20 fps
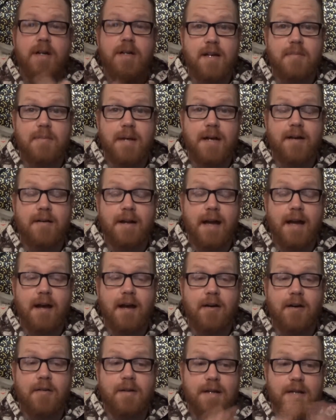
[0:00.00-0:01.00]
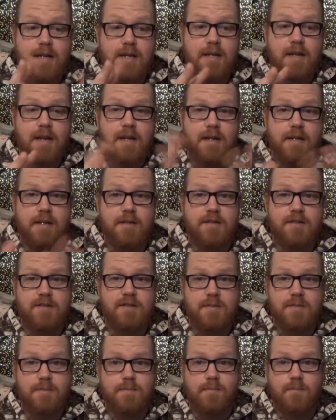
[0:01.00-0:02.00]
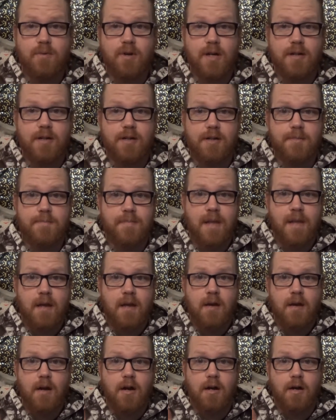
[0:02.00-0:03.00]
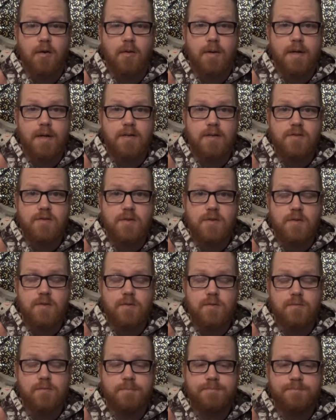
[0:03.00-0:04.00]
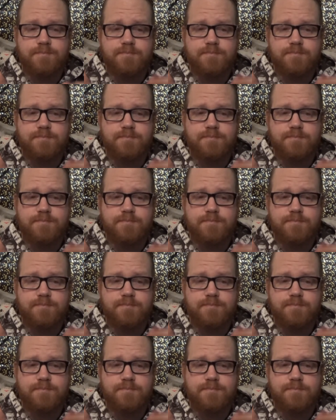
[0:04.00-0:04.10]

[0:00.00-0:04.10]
about how he and his brother are going to